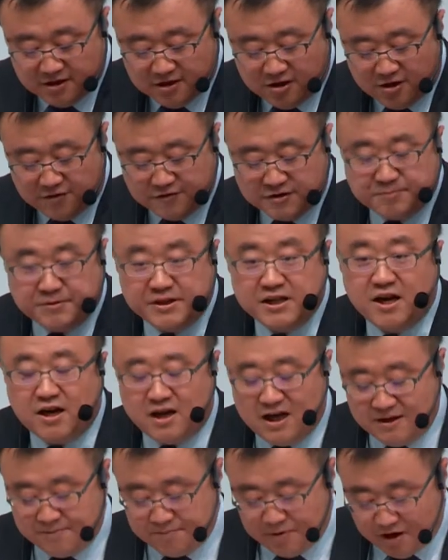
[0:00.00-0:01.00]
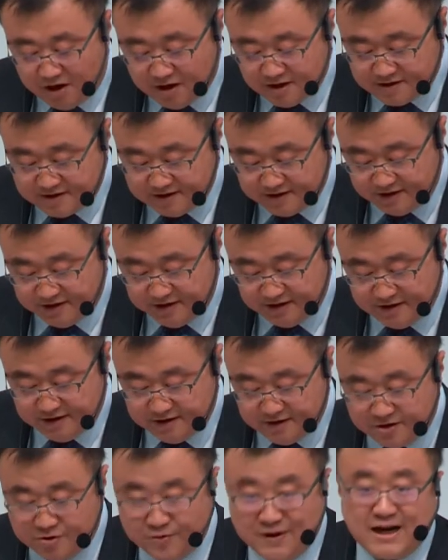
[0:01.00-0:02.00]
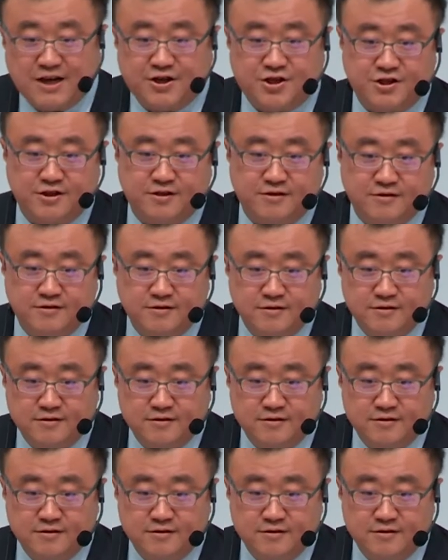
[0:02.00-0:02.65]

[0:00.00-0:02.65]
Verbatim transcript: of the BRI policy direction.